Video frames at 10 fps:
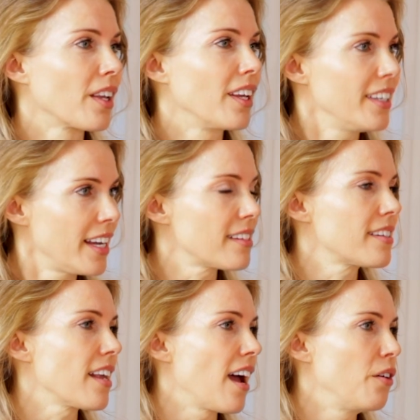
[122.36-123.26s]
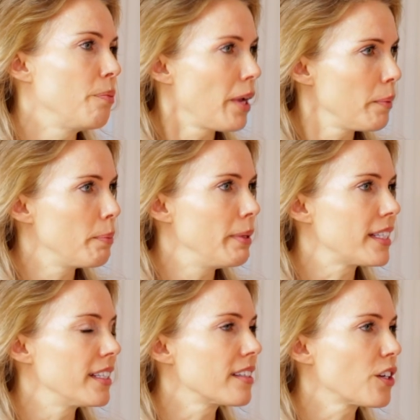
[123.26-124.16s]
Yes, our paper
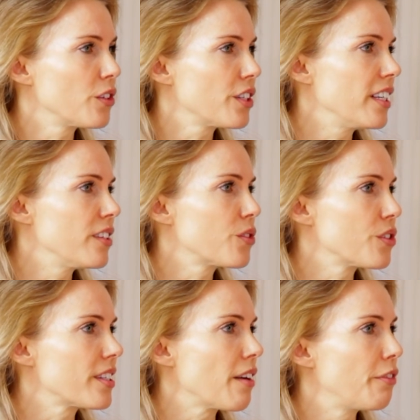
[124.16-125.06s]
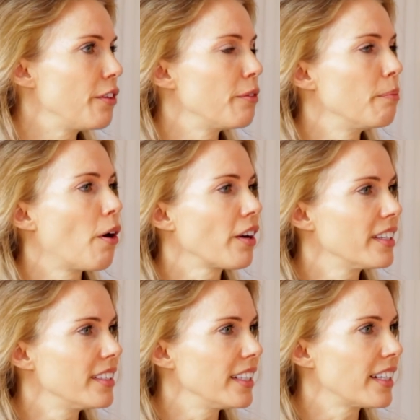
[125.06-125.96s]
business continues to suffer from market
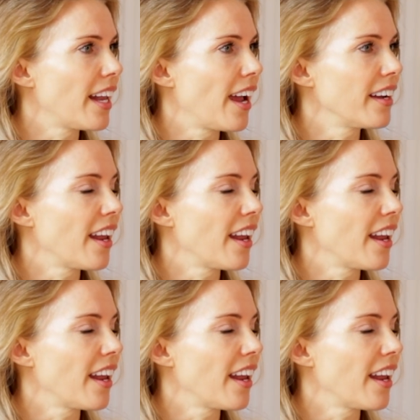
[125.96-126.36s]
decline,